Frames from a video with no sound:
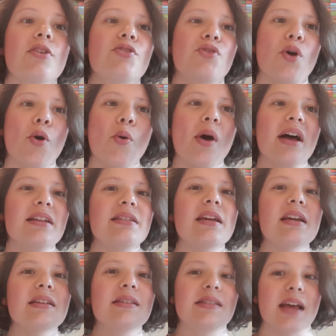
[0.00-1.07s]
So as
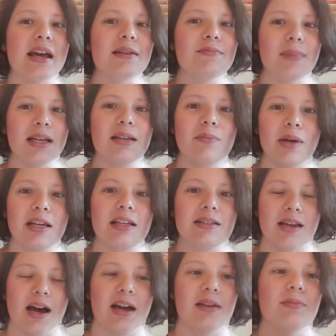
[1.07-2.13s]
I said many
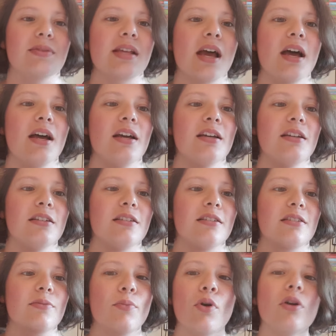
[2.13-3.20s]
times,
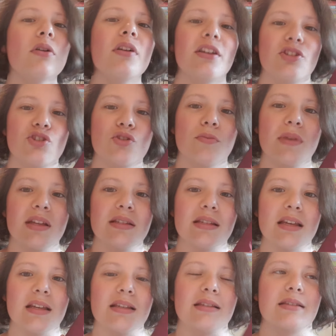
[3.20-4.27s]
The Mortal Instruments
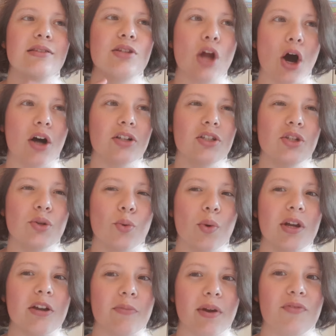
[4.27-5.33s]
is not
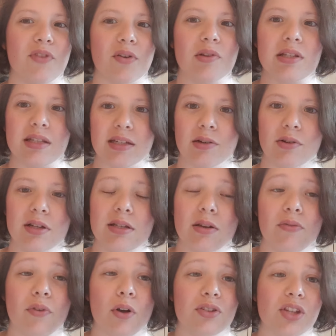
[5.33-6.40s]
one of my favorite series
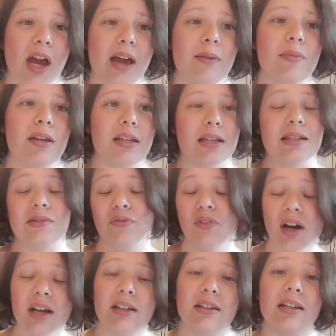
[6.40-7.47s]
of all time. It is
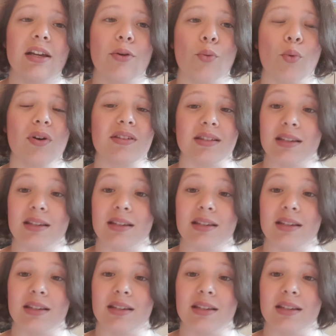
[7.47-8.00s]
fun, it was